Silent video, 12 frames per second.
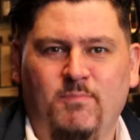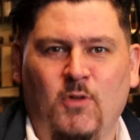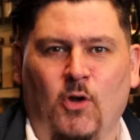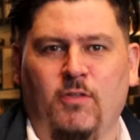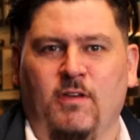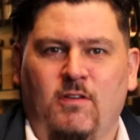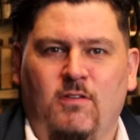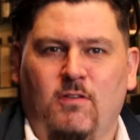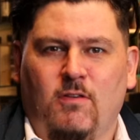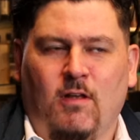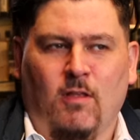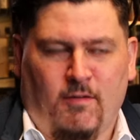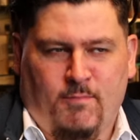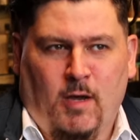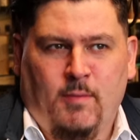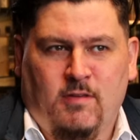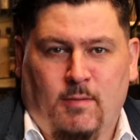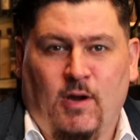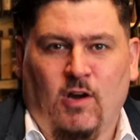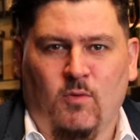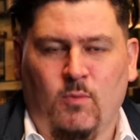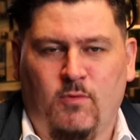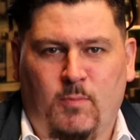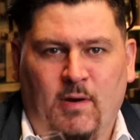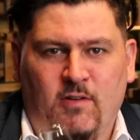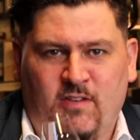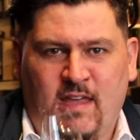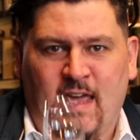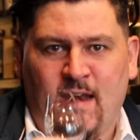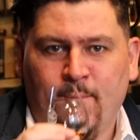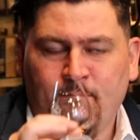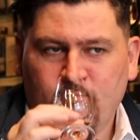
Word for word: No, that a lot of bourbon that American spirits get.